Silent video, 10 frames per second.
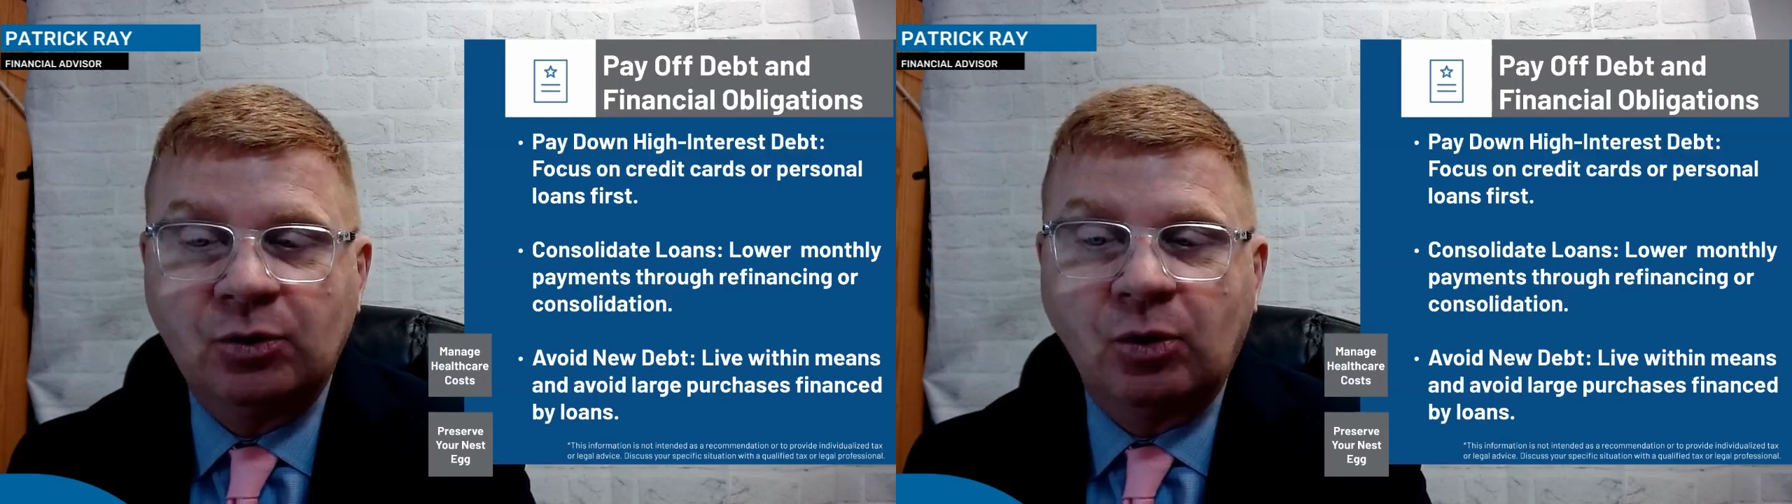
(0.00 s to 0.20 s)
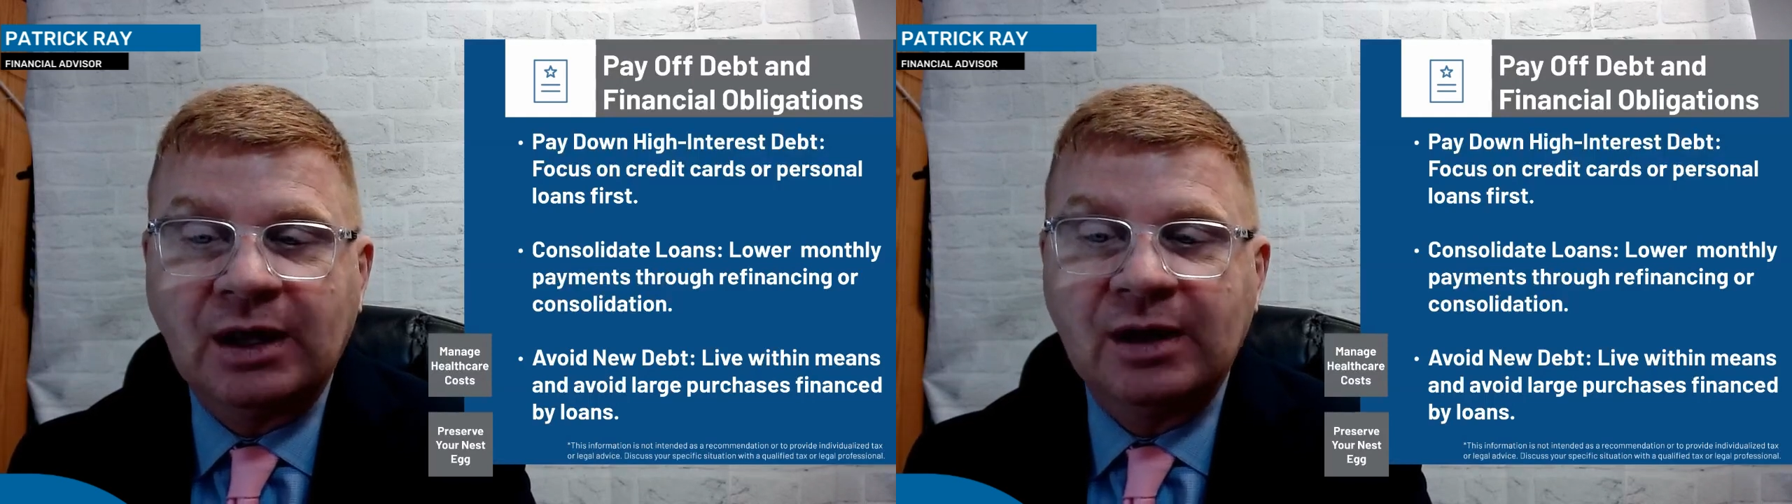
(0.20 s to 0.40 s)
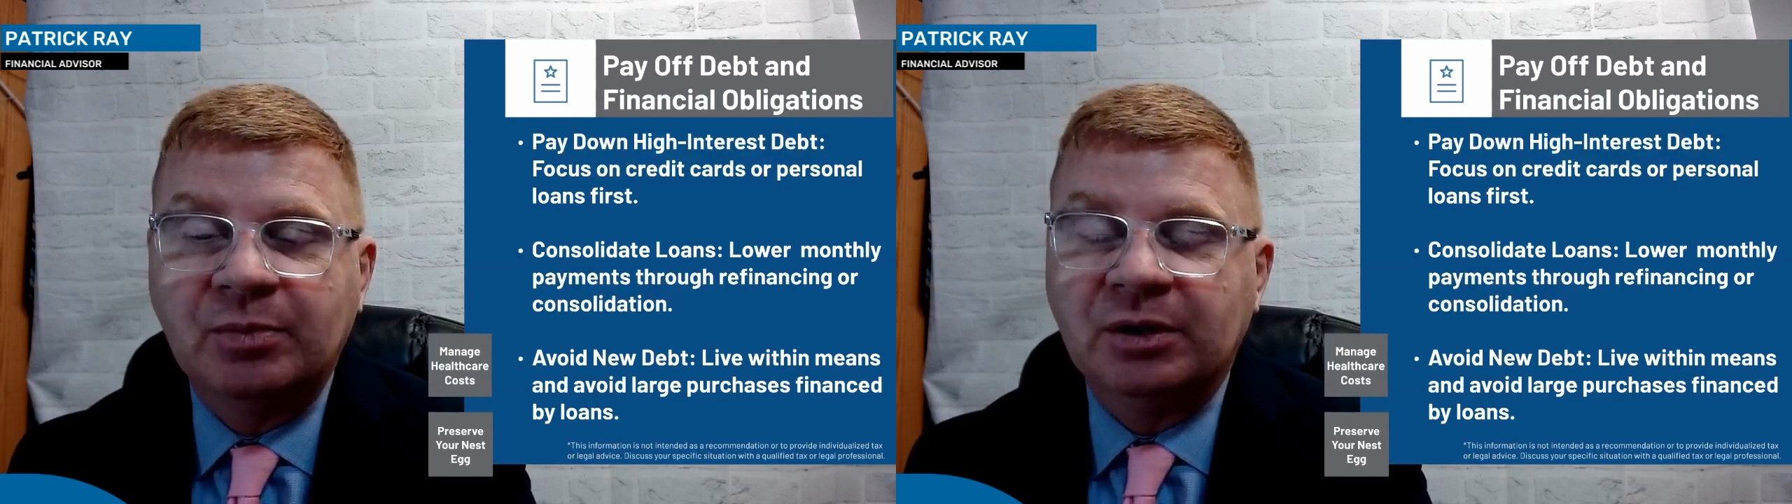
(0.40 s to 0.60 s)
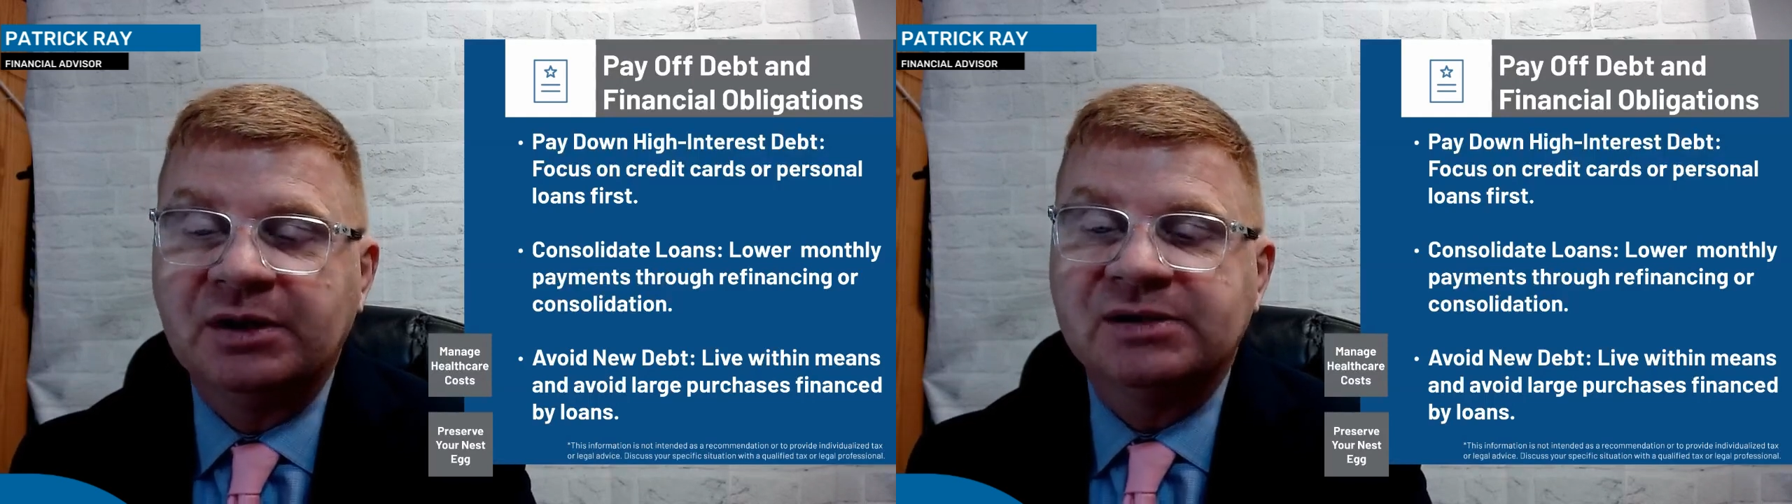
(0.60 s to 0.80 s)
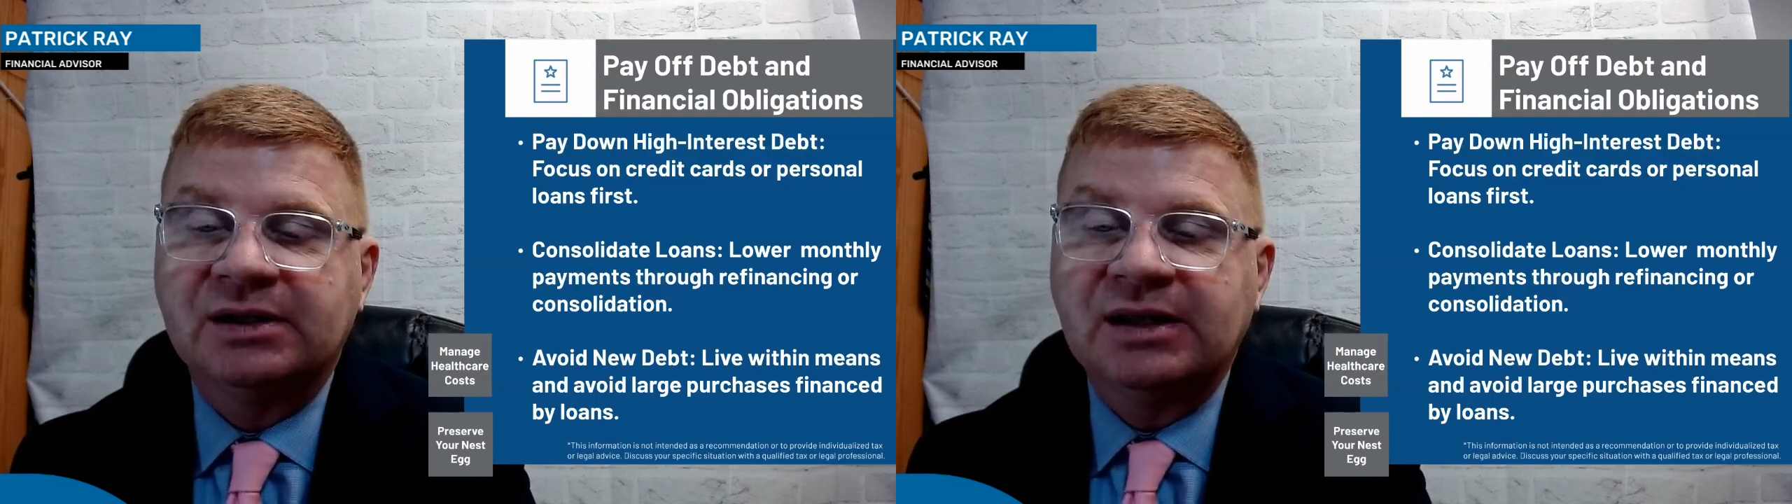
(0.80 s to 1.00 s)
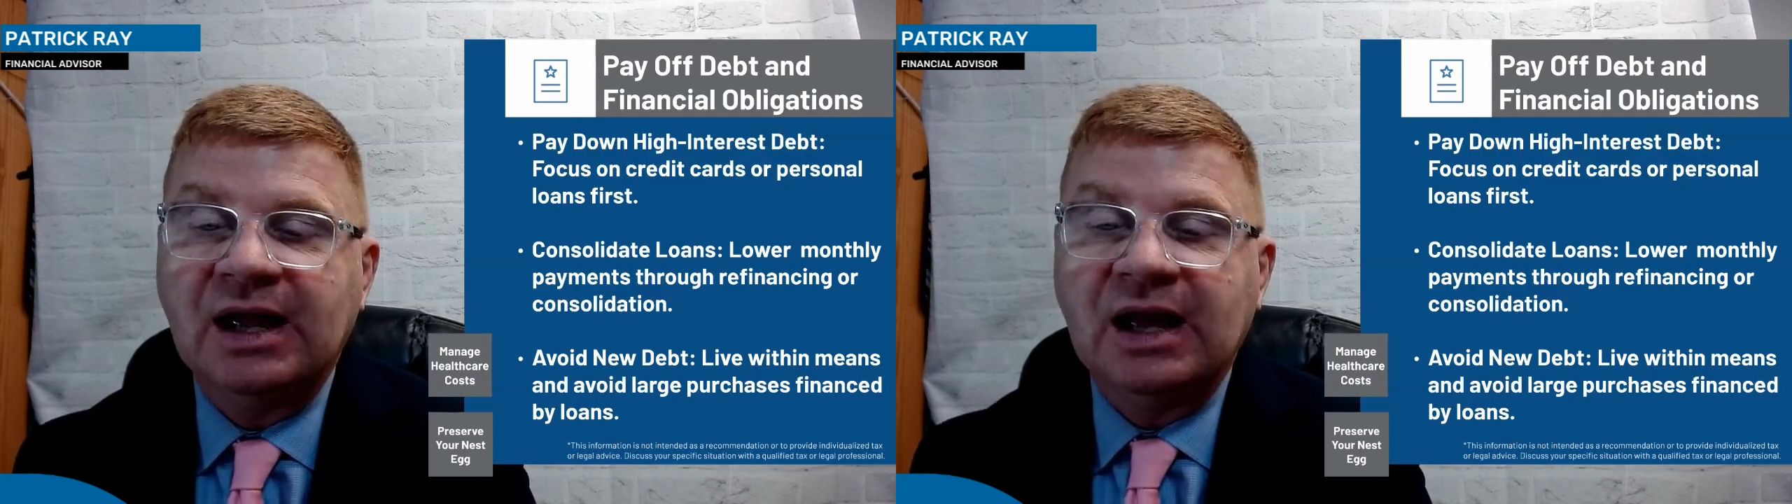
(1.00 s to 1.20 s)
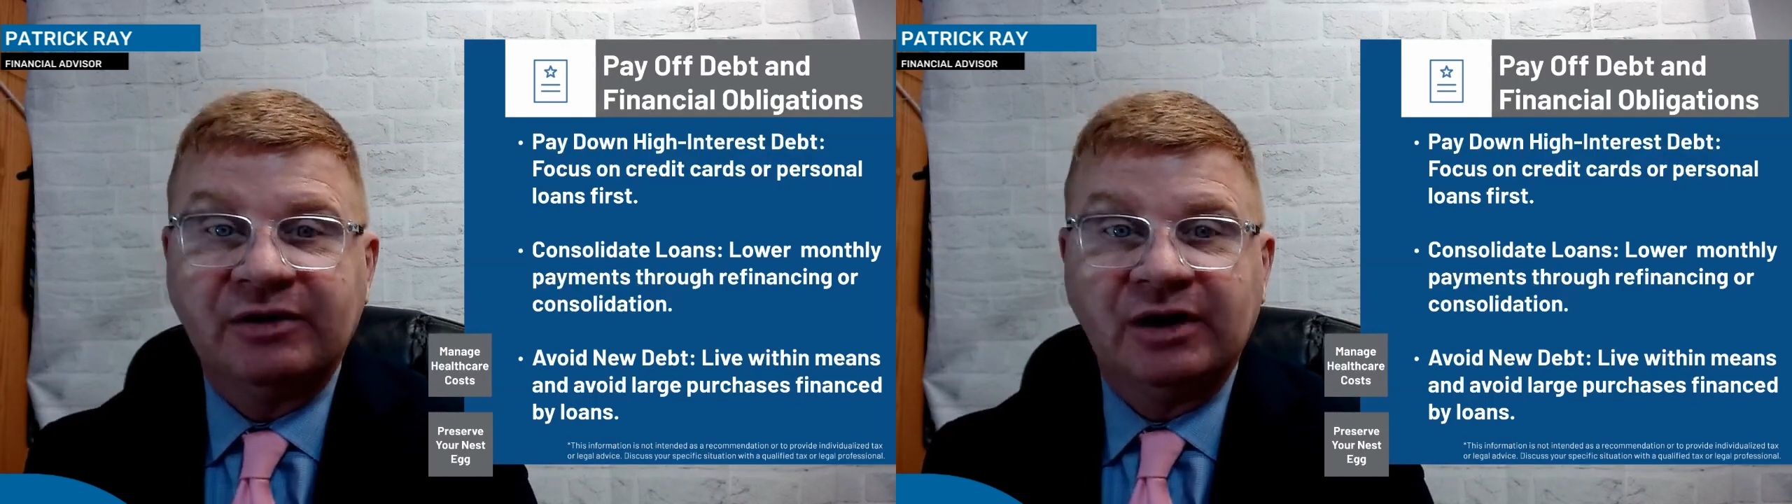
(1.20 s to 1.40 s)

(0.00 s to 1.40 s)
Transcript: or liabilities that they have